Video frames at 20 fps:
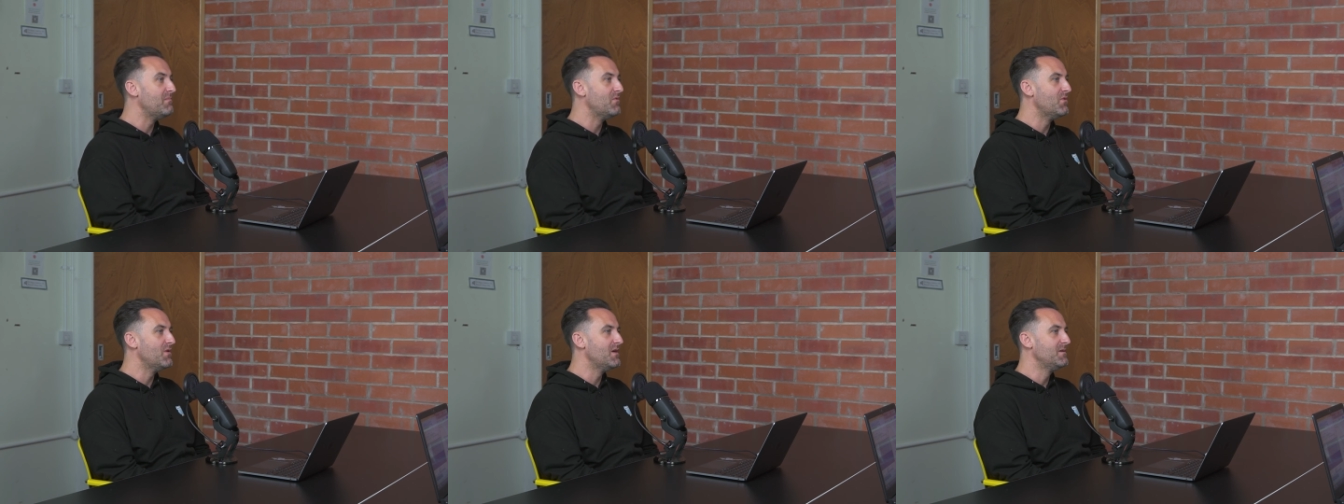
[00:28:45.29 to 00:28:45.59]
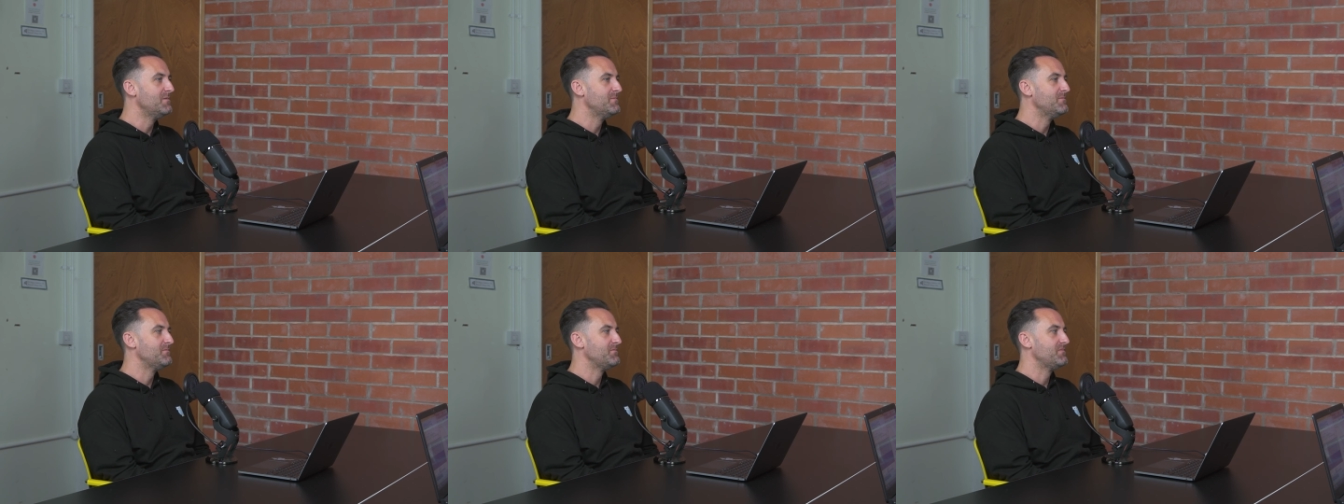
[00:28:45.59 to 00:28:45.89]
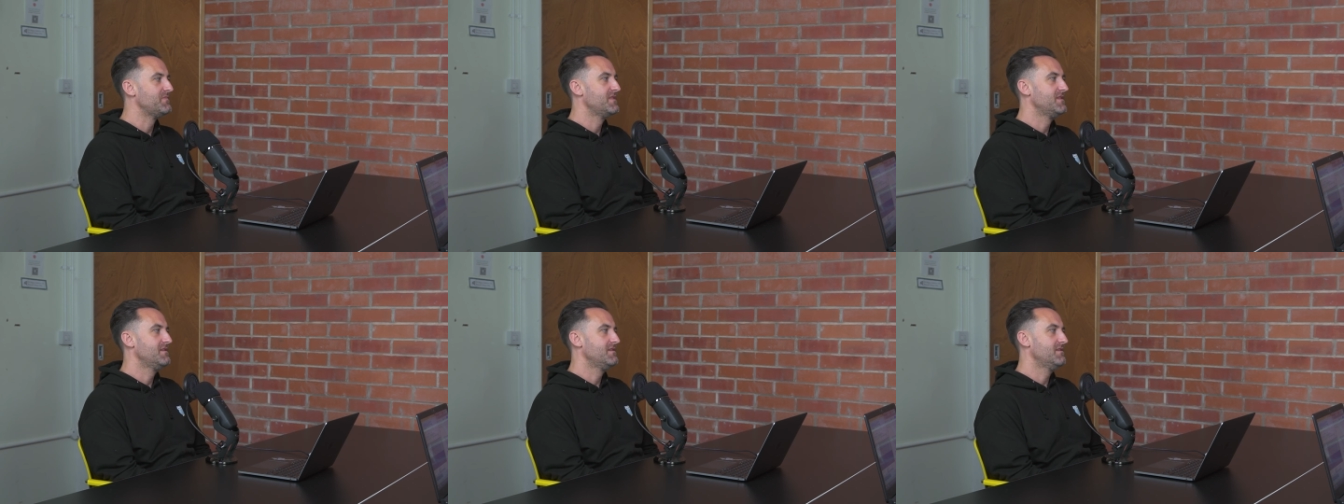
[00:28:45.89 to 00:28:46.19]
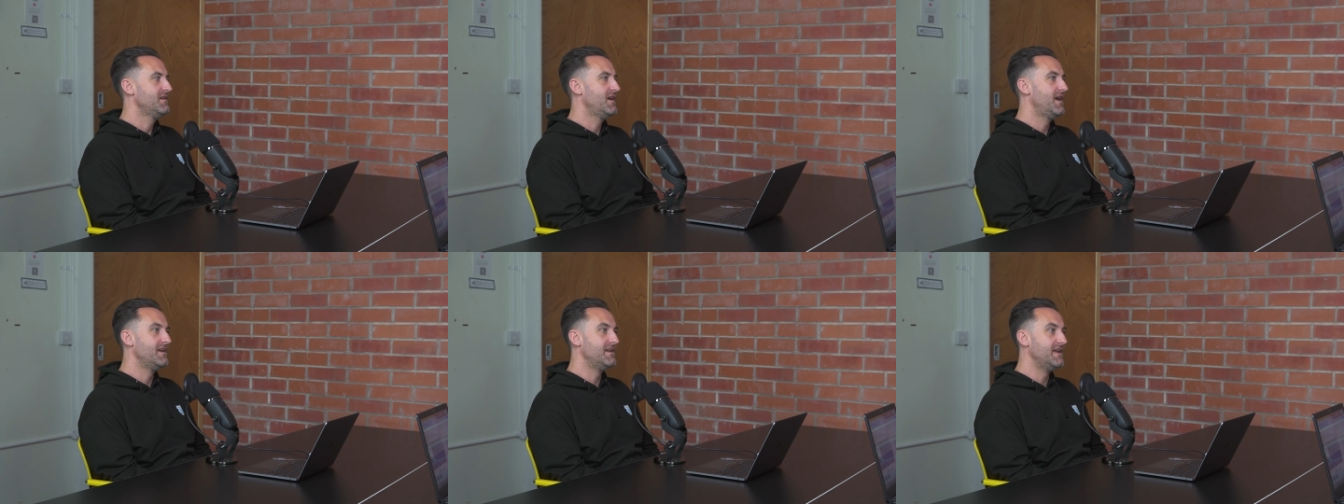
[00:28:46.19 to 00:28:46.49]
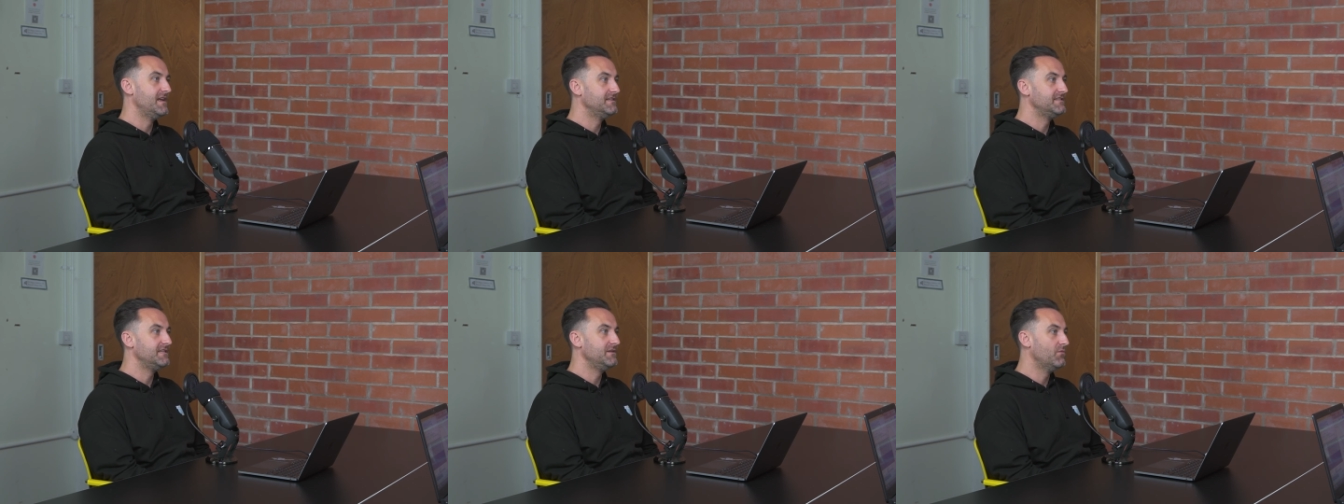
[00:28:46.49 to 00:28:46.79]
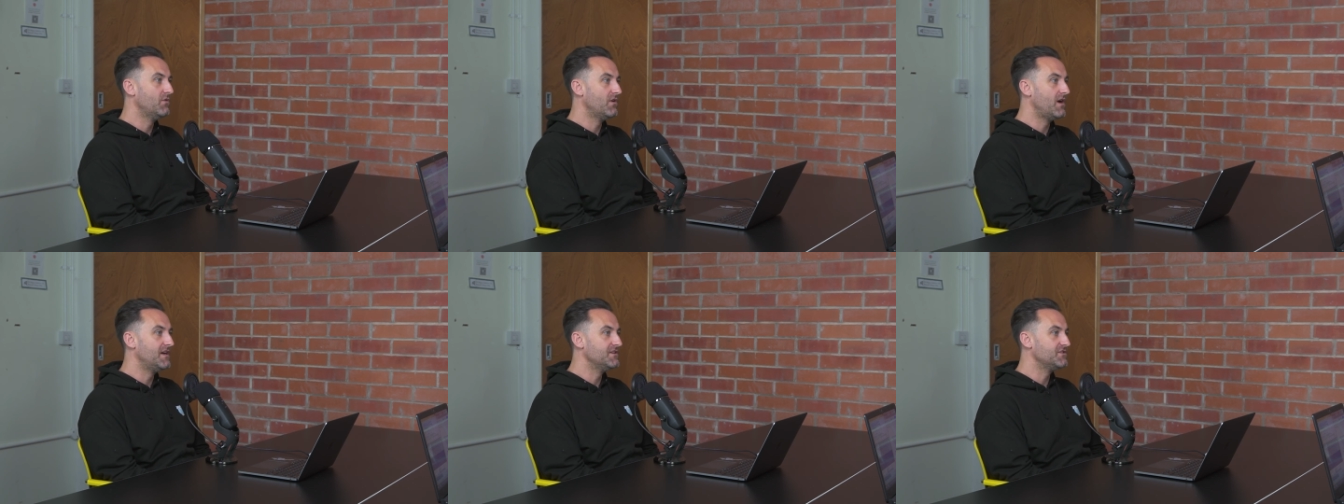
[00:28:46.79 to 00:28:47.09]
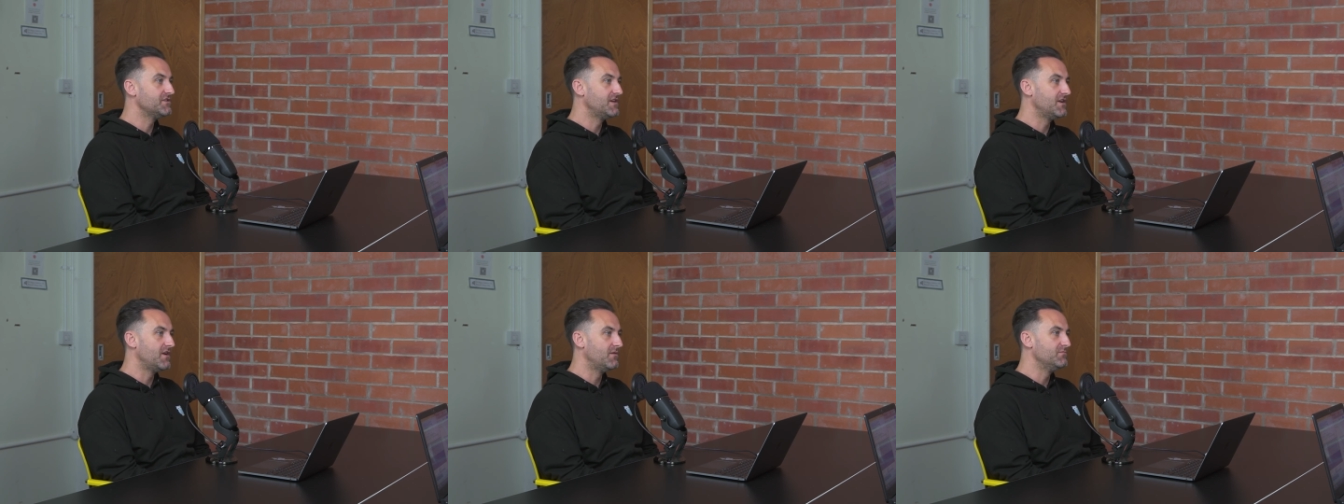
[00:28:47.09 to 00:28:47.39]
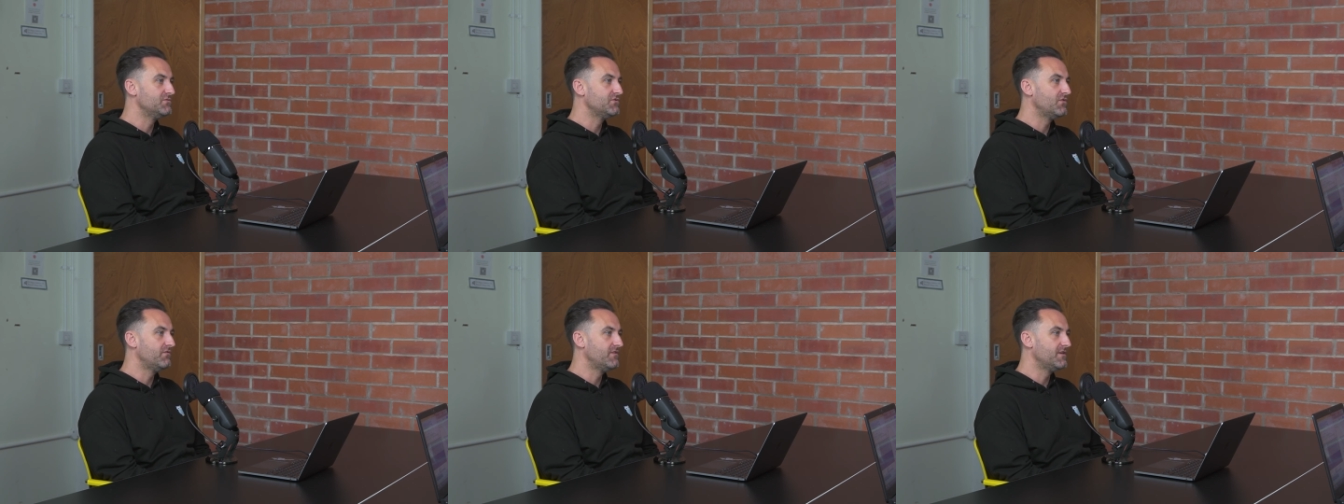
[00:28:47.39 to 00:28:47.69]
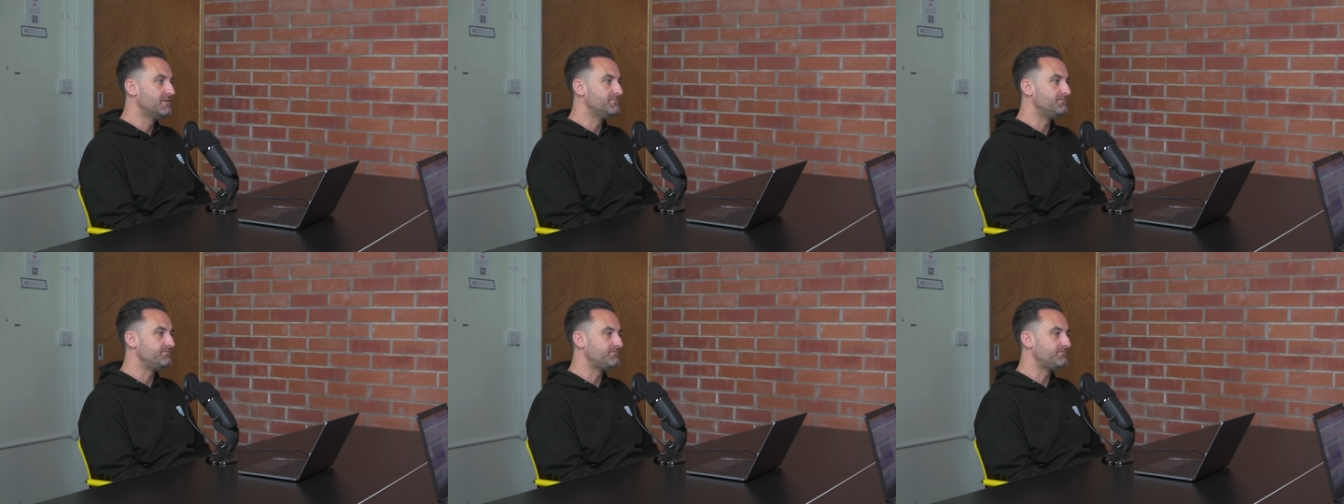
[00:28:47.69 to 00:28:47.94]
more and then see what actually comes of it.